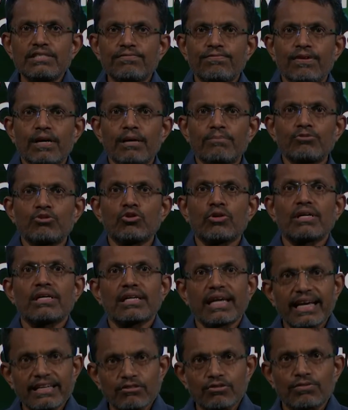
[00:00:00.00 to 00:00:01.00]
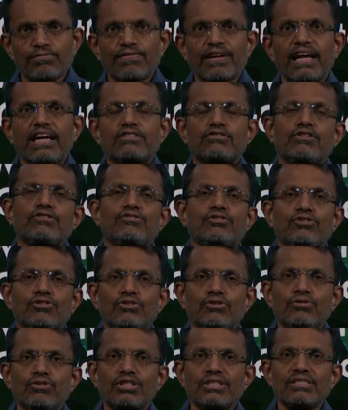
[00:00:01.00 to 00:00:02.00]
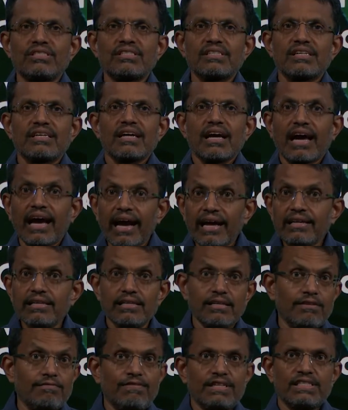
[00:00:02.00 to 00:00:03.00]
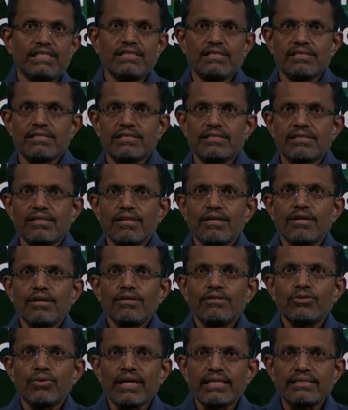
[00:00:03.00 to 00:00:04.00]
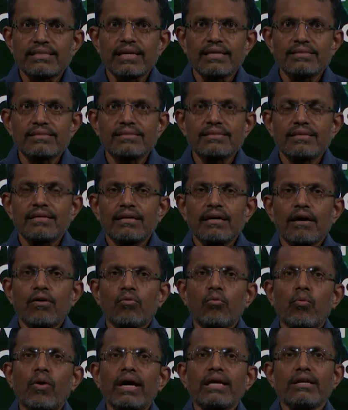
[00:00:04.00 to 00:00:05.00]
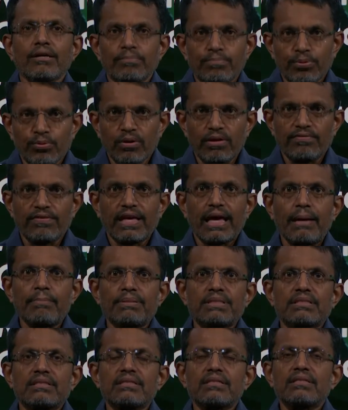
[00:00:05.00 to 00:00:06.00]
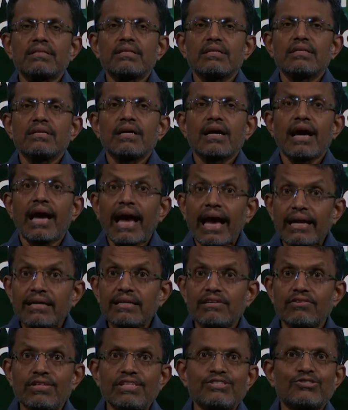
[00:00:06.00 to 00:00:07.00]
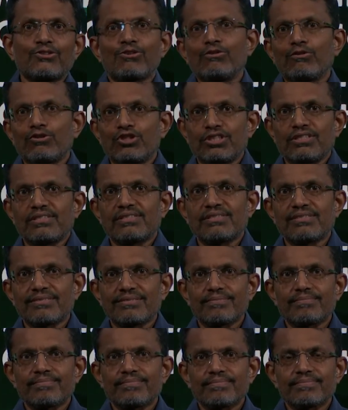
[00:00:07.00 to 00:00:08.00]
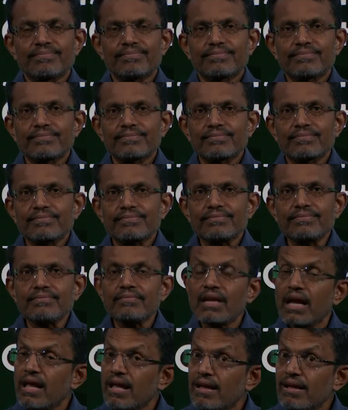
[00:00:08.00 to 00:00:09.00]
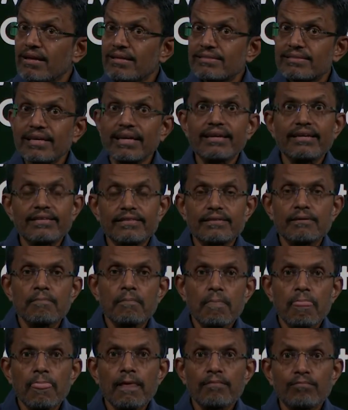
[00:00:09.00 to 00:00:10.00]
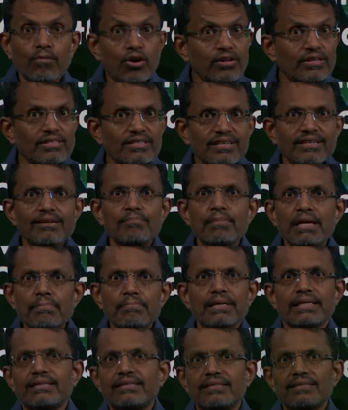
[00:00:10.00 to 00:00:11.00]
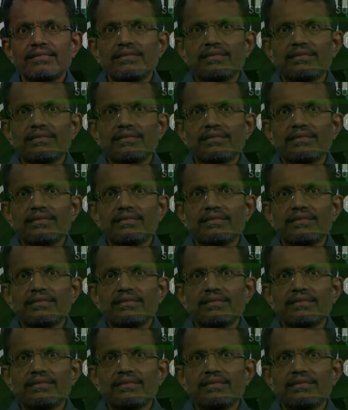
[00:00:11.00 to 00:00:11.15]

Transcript: firms to connect with financial institutions and investors to access a wider pool of capital and green solutions. Second, monitor commitment.